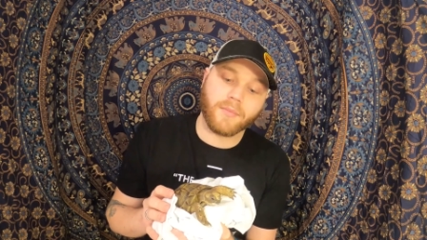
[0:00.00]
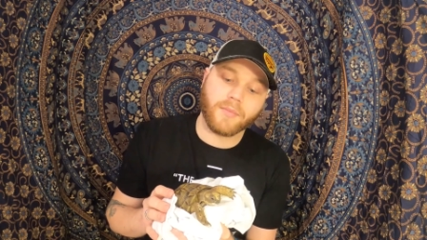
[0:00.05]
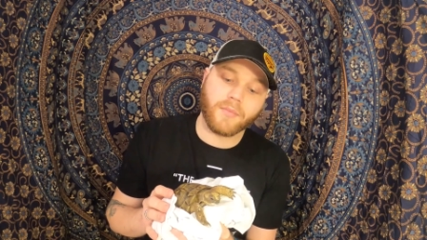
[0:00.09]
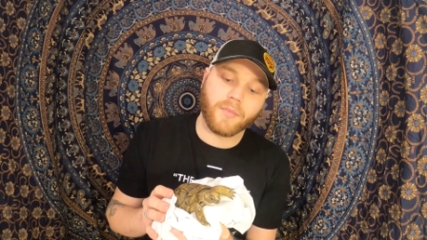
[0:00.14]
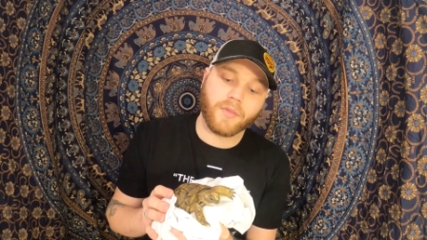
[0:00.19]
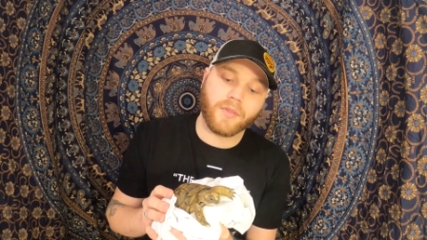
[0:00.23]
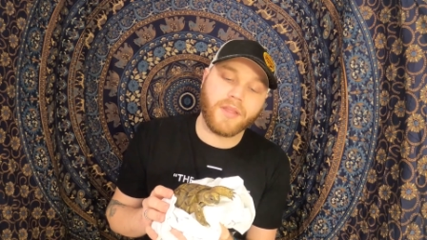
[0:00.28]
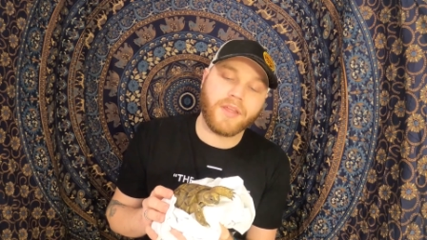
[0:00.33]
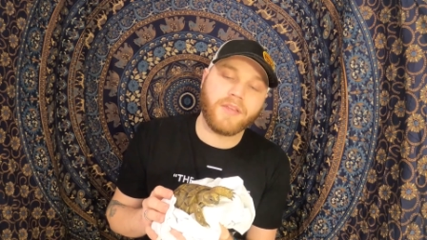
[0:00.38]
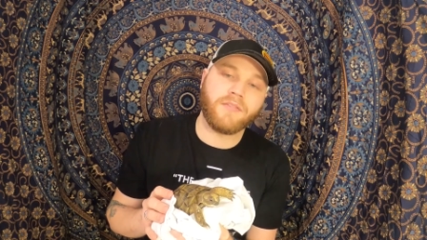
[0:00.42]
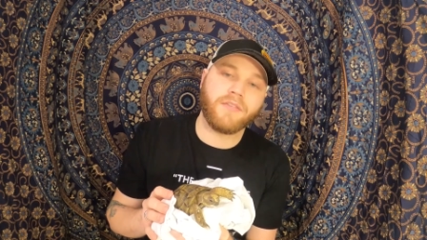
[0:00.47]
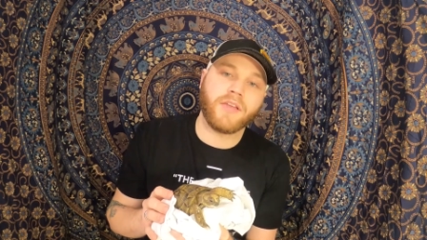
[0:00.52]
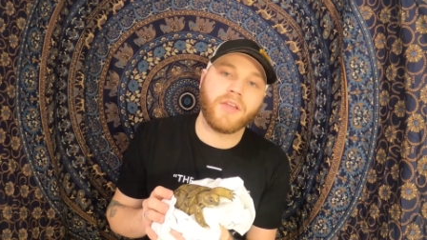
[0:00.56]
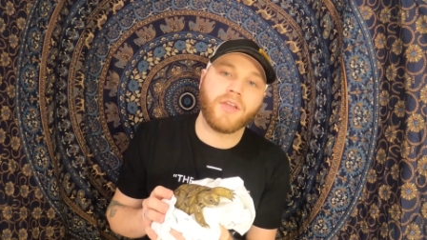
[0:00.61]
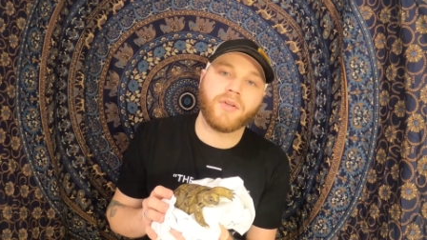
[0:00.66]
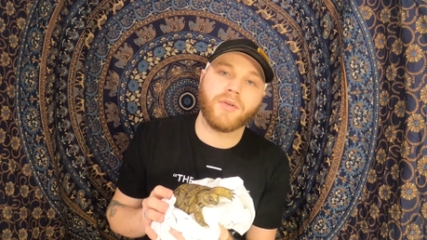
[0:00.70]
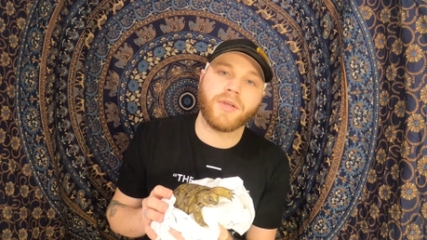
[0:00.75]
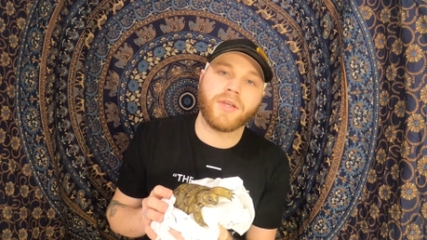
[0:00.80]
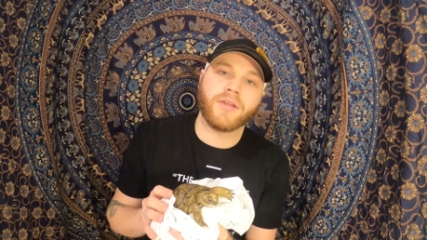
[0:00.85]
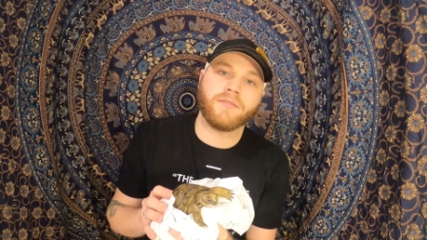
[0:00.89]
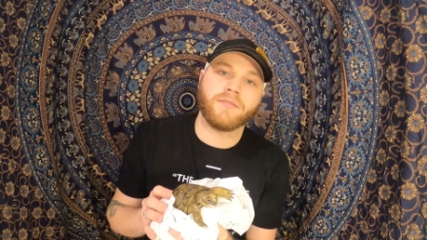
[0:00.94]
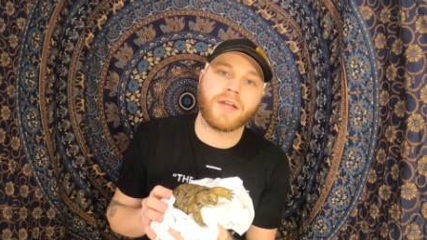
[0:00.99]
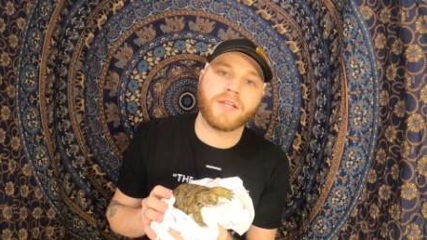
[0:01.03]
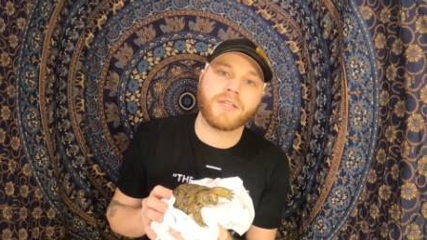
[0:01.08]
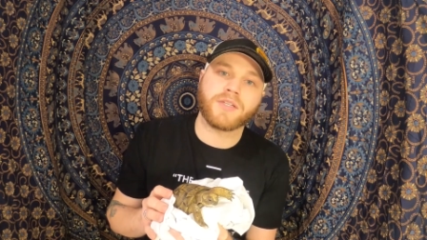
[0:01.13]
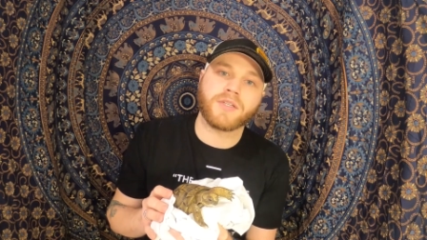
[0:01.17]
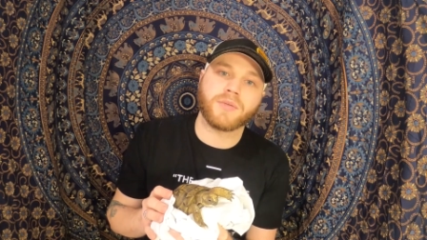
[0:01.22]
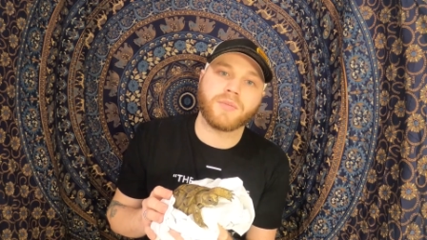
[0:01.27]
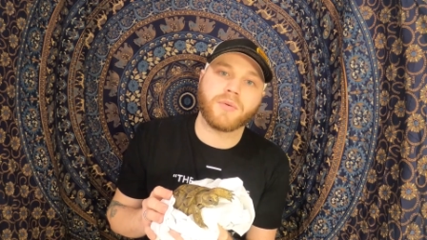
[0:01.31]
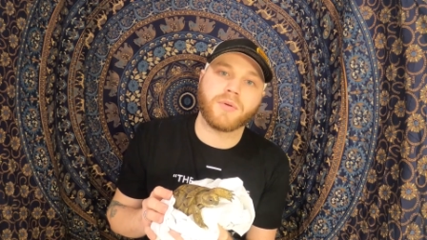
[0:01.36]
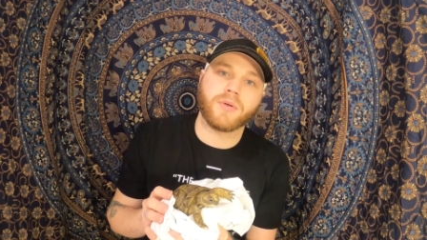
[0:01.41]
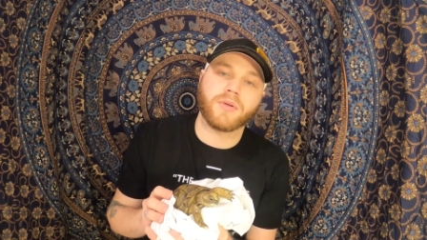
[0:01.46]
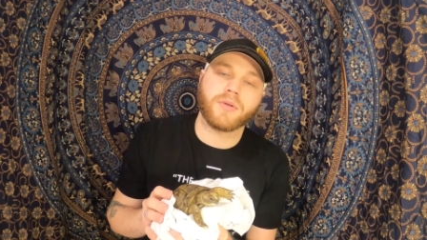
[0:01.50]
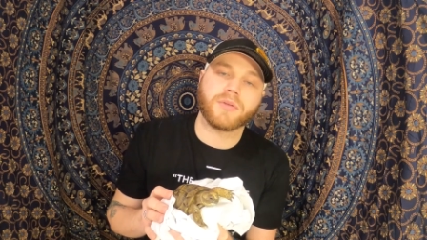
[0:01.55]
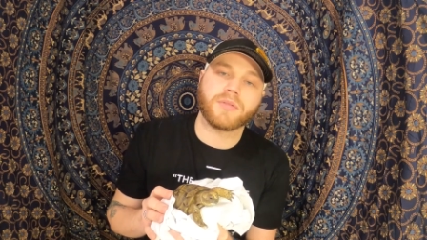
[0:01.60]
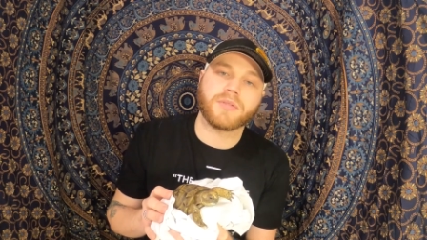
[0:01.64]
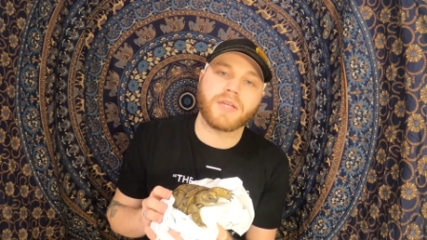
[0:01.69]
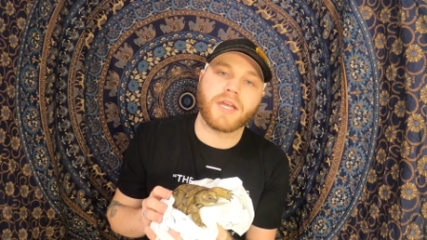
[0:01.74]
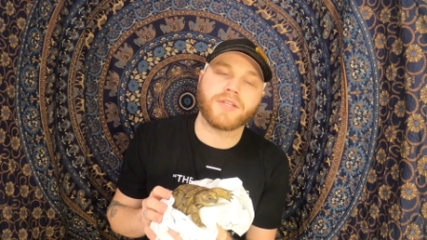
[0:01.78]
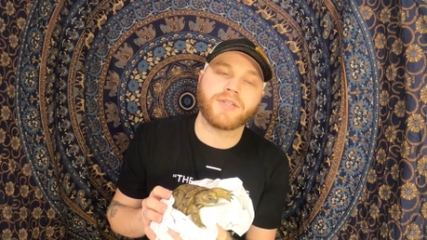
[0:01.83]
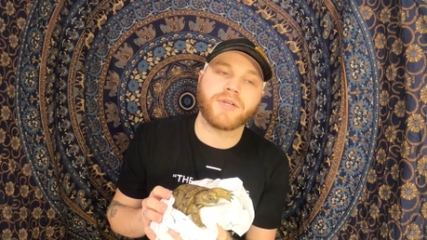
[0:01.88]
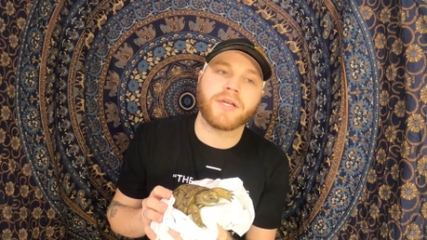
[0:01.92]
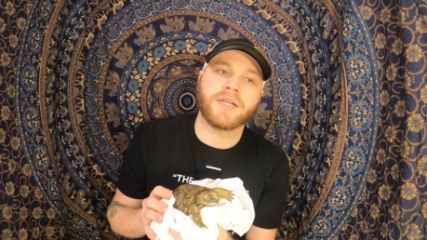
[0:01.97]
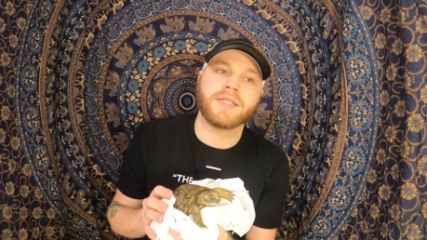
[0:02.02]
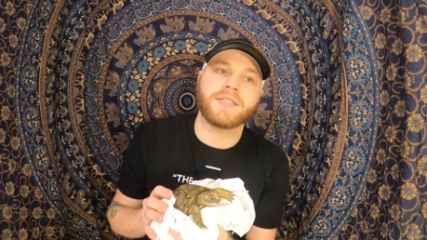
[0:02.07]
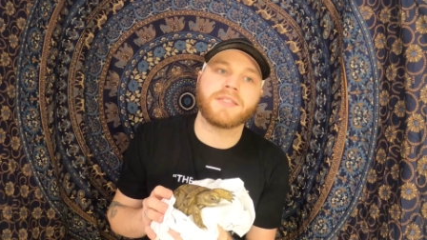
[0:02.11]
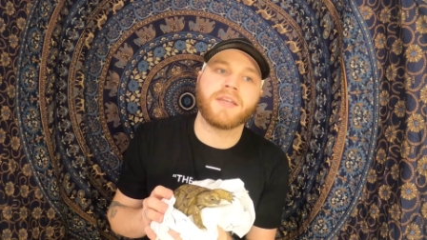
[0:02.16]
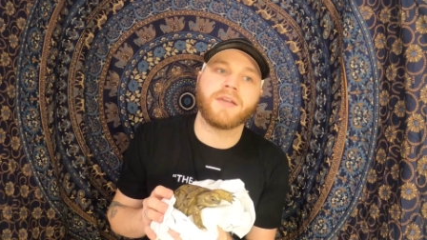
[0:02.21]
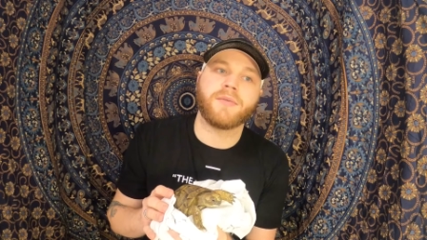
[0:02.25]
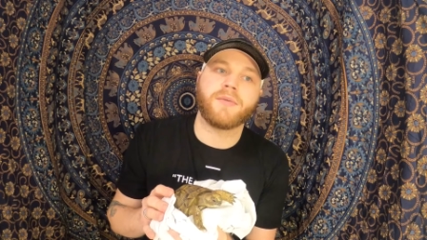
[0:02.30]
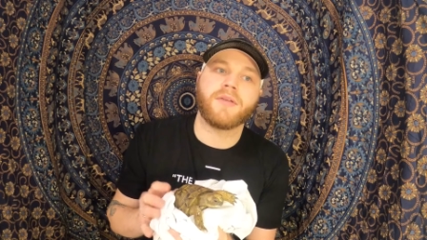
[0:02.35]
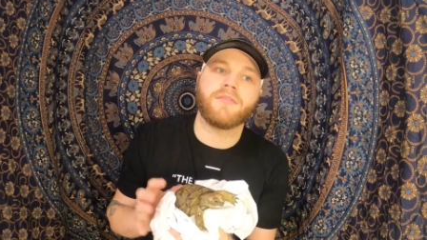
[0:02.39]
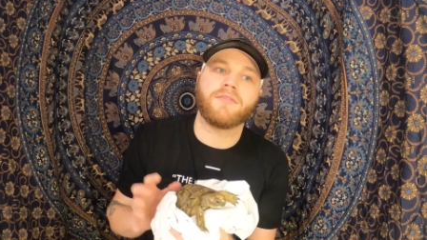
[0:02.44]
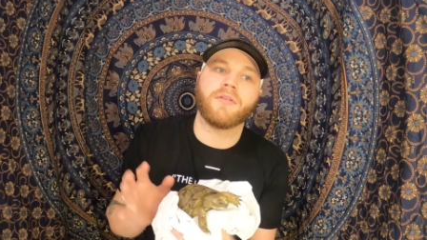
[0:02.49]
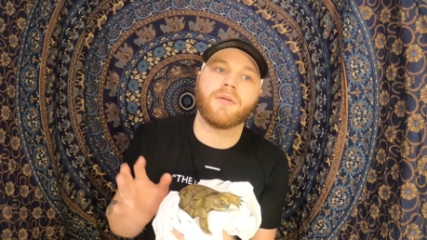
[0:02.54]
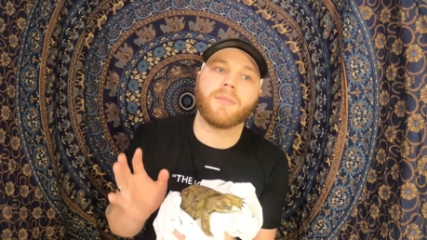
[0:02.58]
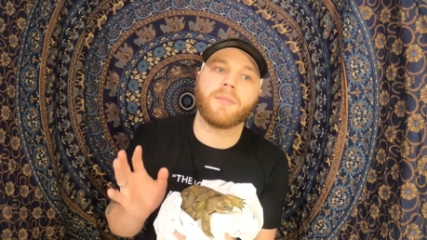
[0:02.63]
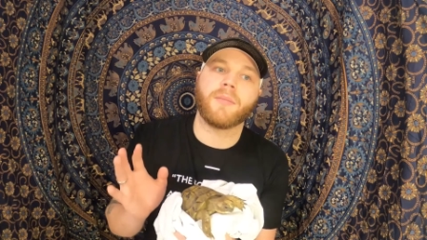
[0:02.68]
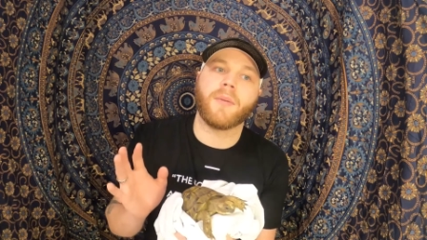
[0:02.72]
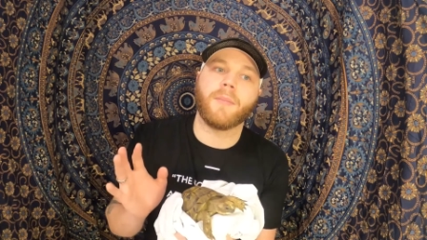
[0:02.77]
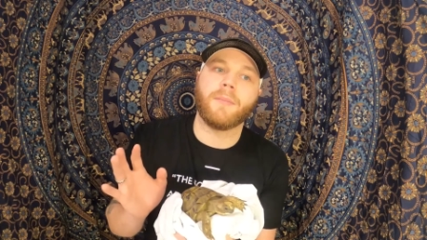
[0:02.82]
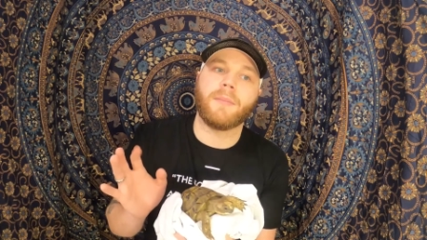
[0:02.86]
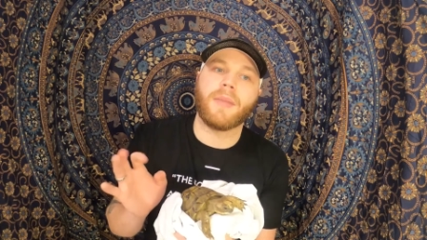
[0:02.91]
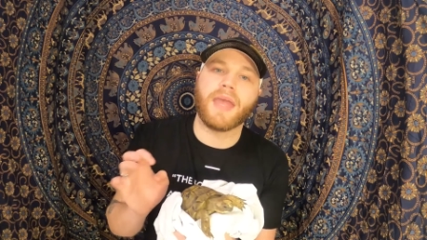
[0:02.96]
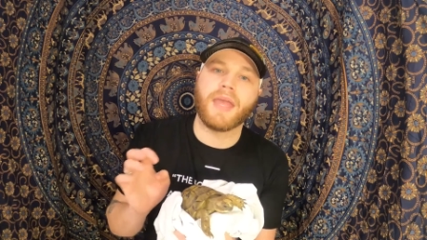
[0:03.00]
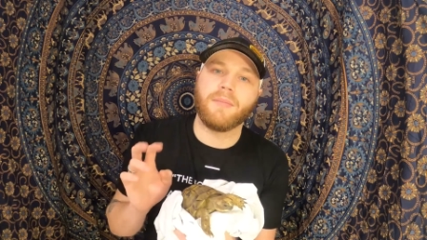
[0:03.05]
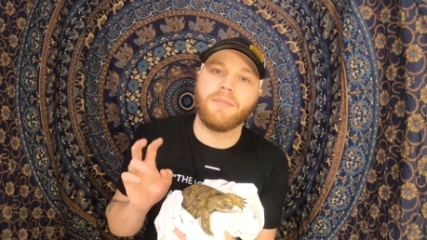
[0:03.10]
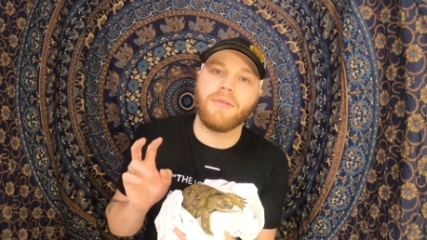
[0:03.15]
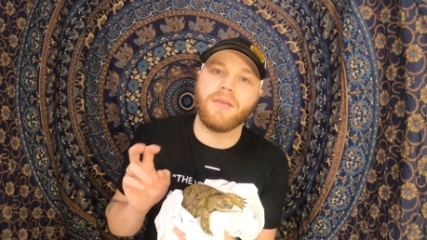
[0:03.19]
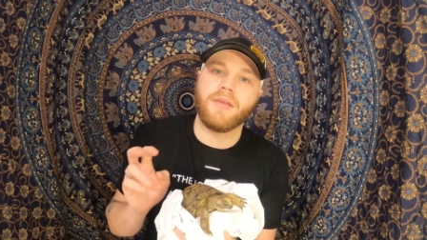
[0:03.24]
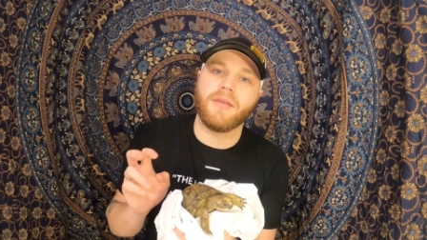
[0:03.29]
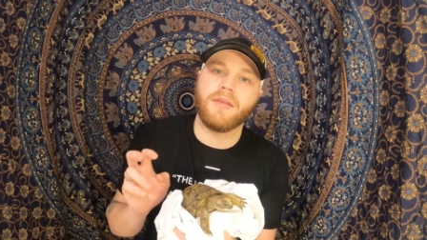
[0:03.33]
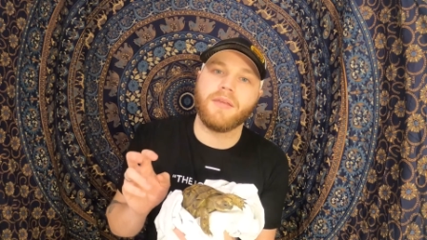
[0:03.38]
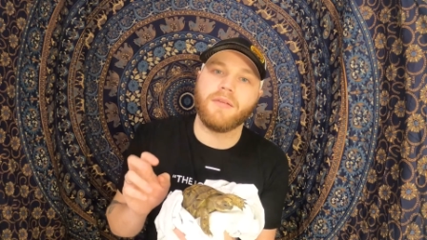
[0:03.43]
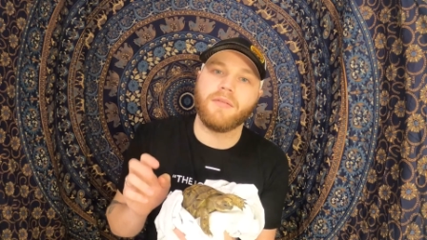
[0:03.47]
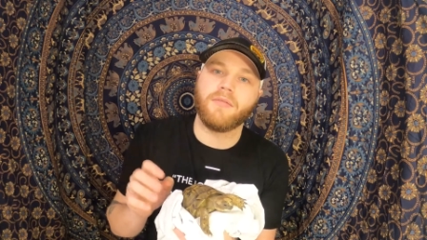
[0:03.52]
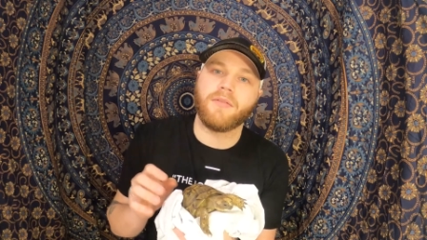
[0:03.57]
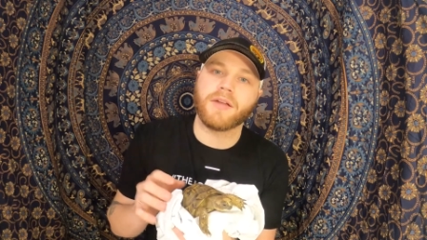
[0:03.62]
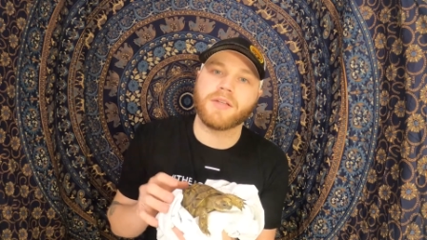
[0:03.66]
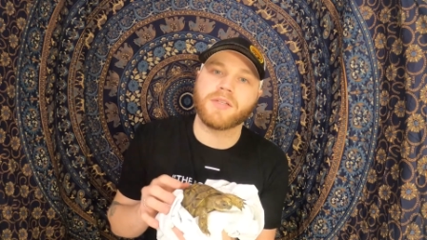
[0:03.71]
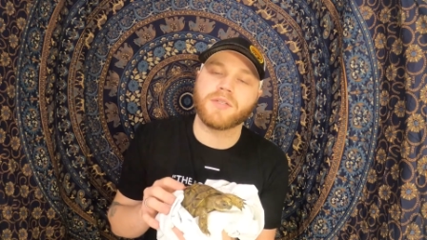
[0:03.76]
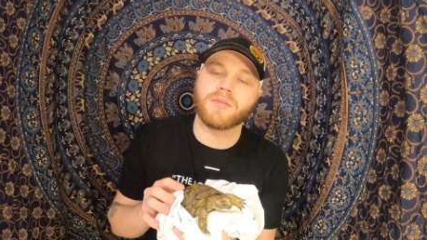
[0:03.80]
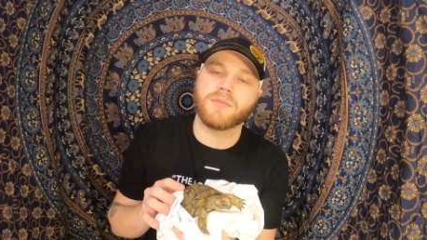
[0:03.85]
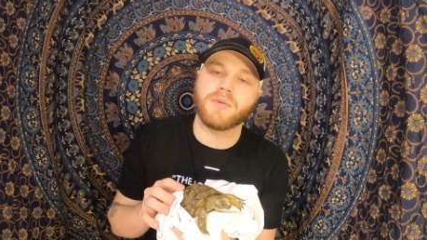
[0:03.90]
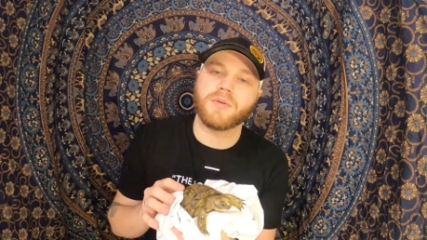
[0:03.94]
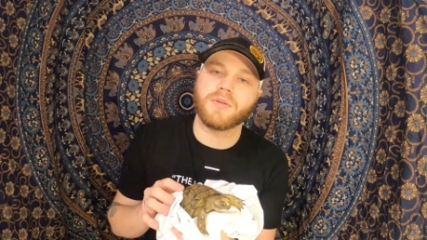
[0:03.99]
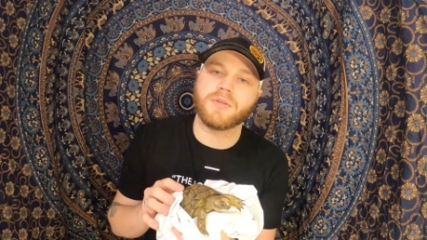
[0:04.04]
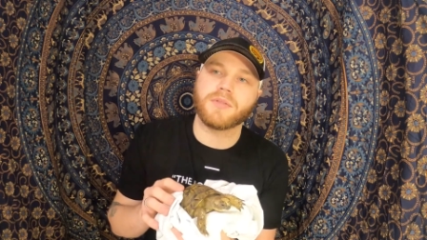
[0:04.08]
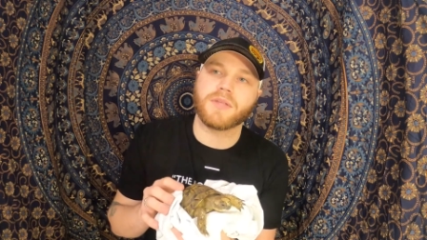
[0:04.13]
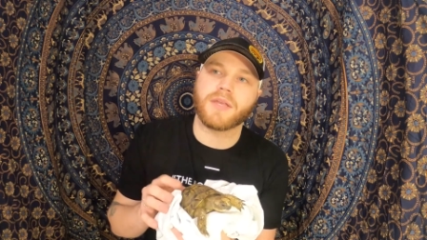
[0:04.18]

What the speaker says: leafy green vegetables. I try to stay away from baby vegetables,